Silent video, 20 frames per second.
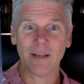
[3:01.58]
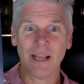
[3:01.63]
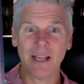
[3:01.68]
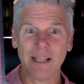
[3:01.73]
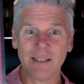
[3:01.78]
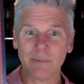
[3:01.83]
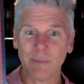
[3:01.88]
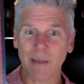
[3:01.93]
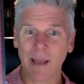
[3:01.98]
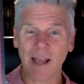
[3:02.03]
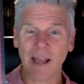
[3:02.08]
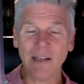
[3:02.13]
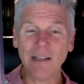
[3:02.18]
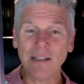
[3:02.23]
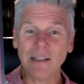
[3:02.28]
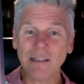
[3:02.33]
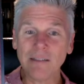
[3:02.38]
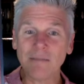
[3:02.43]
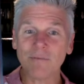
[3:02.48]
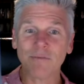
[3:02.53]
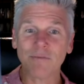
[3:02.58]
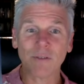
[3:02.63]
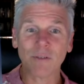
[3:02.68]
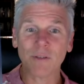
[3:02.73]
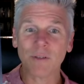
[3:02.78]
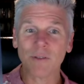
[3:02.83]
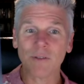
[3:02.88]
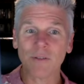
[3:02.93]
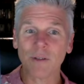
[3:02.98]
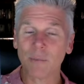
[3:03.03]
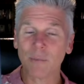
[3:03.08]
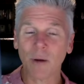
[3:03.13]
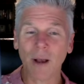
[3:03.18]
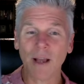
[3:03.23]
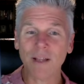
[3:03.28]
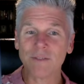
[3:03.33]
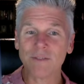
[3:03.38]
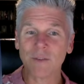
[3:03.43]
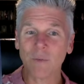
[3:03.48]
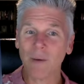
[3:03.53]
he's paying for the
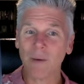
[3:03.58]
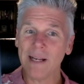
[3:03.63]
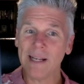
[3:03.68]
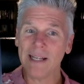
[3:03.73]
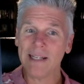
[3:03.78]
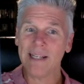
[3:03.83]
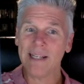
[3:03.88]
price for what he